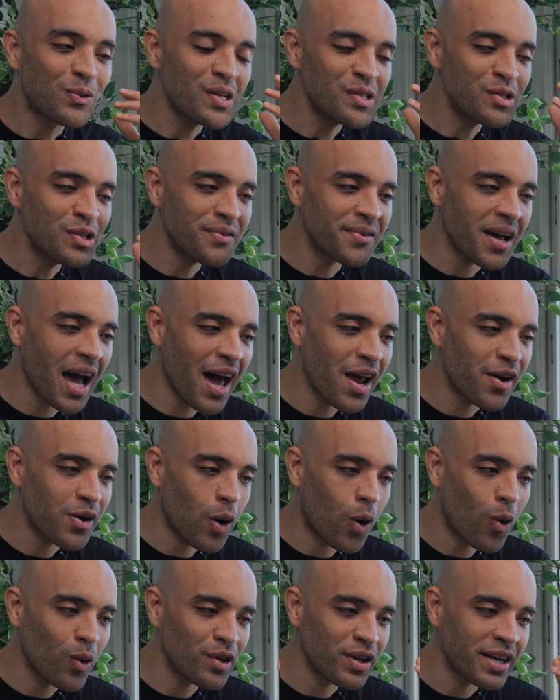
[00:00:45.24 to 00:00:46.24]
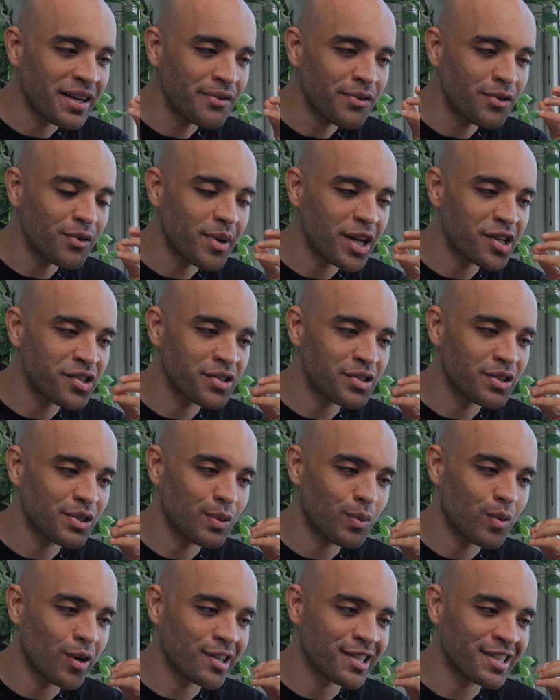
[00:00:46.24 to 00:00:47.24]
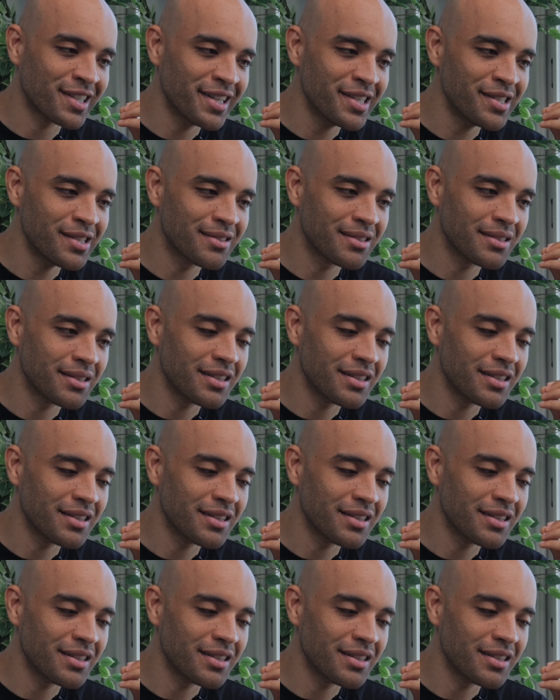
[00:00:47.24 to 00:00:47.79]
once you've added all your information to the watch list,